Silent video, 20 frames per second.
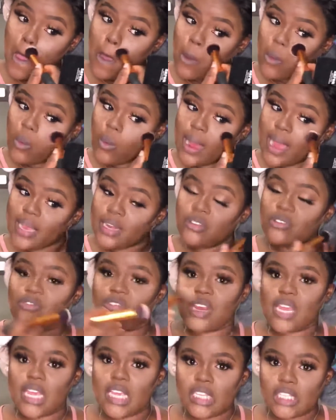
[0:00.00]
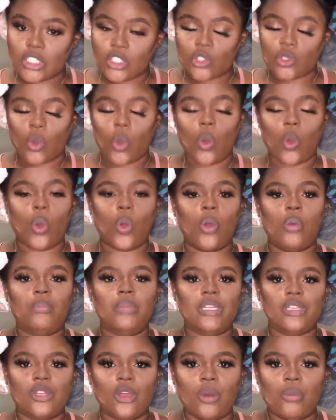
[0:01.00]
wide range or
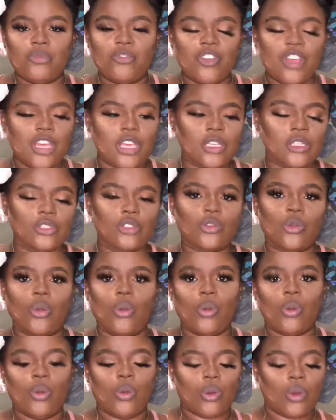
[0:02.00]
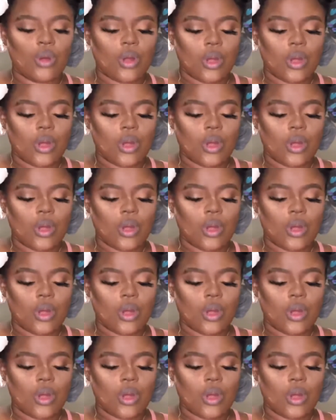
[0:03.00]
medium range or